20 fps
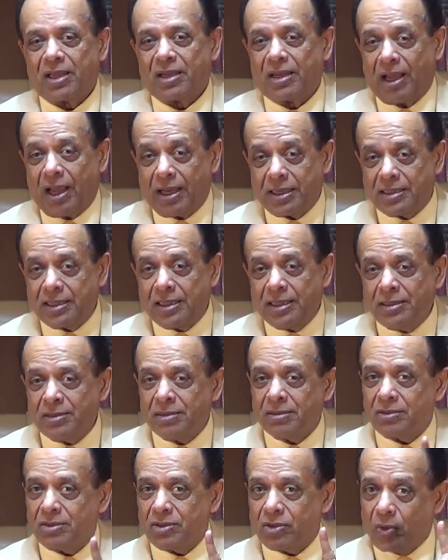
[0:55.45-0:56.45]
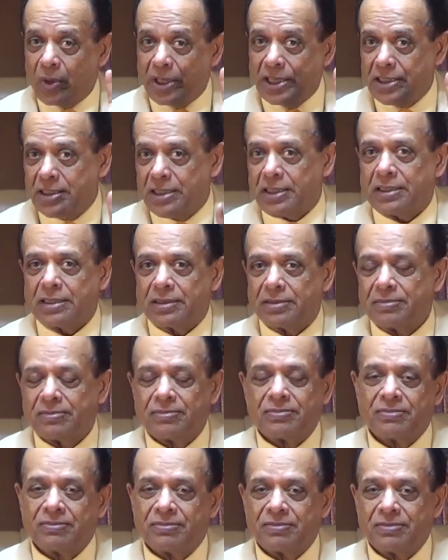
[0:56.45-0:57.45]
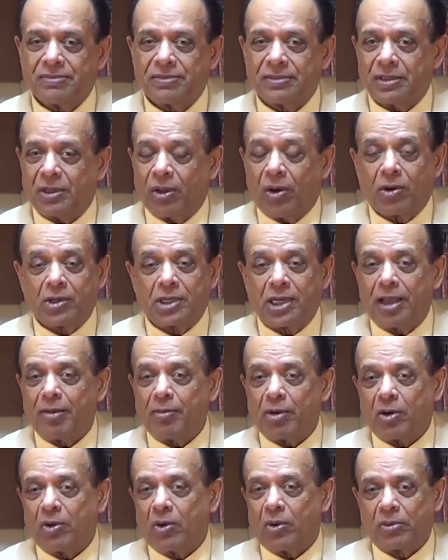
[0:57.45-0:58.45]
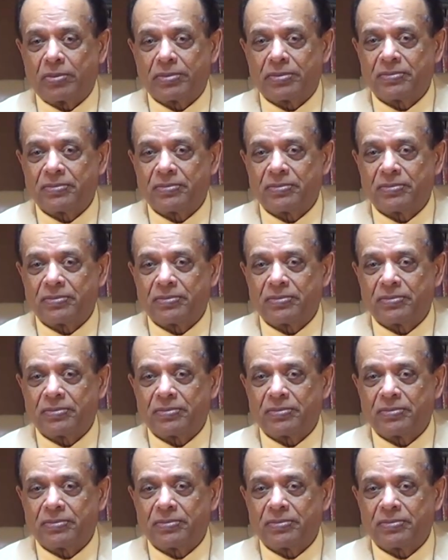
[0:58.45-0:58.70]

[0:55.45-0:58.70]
1920, long time ago.